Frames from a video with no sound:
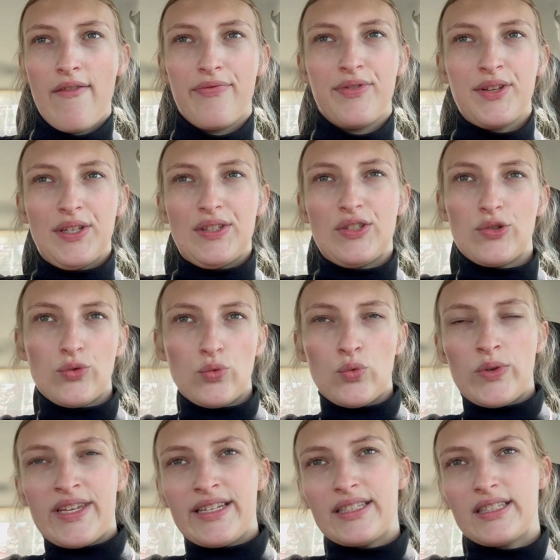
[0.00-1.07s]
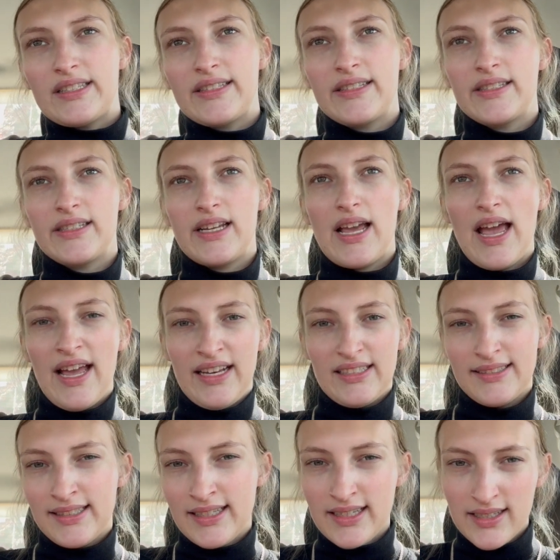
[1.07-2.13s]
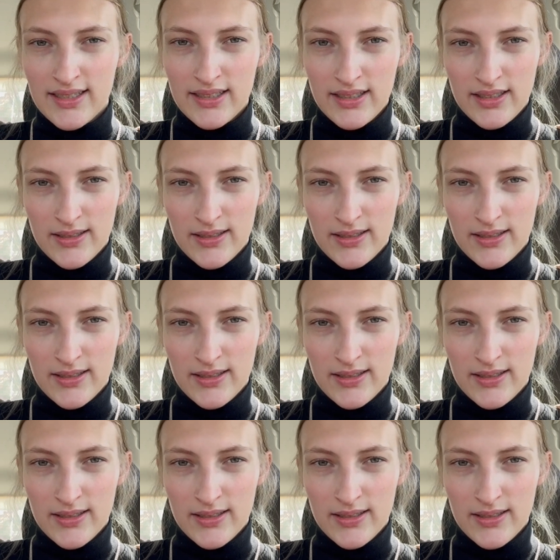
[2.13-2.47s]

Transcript: this sweet ending.